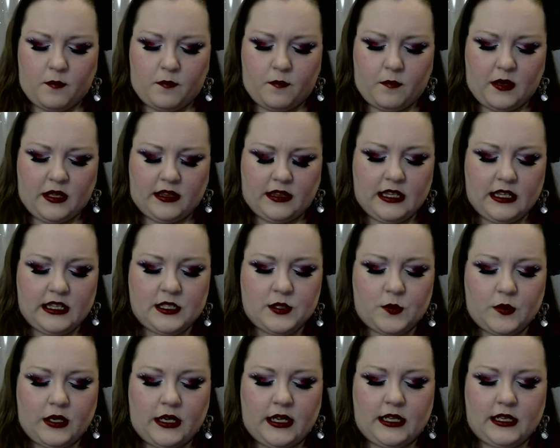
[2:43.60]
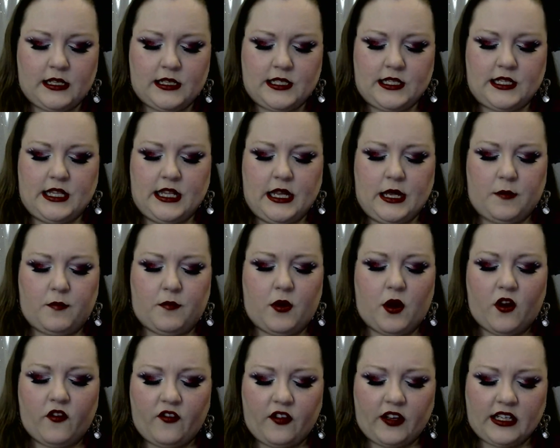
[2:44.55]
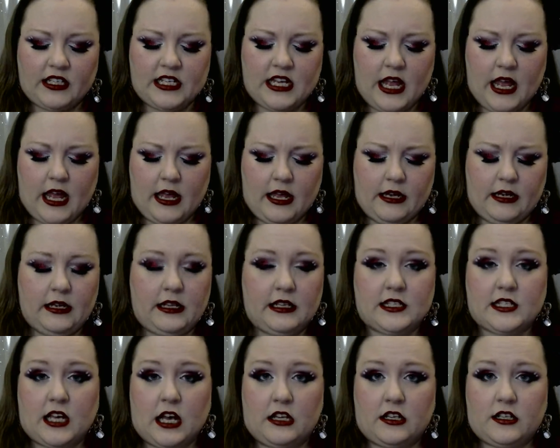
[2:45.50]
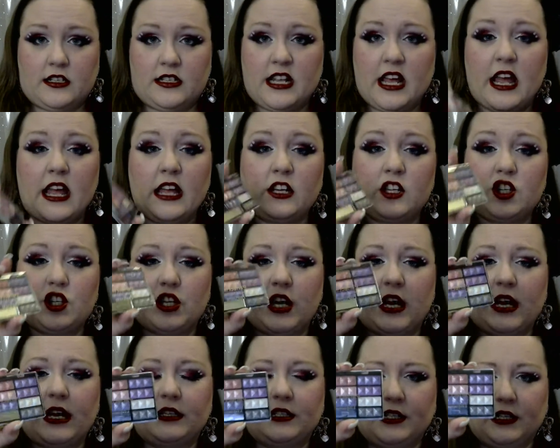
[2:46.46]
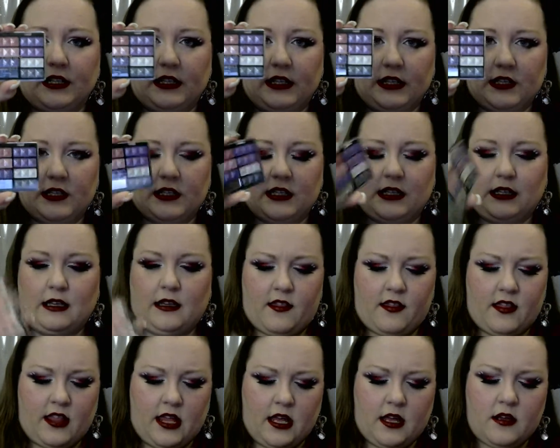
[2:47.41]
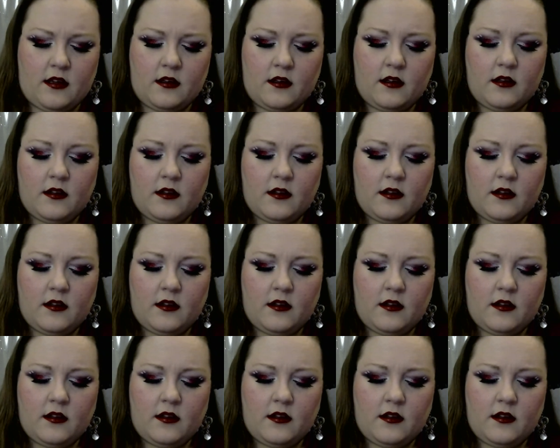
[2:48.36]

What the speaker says: But this one is the Perfect 10. It's got 10 shades in this little thing.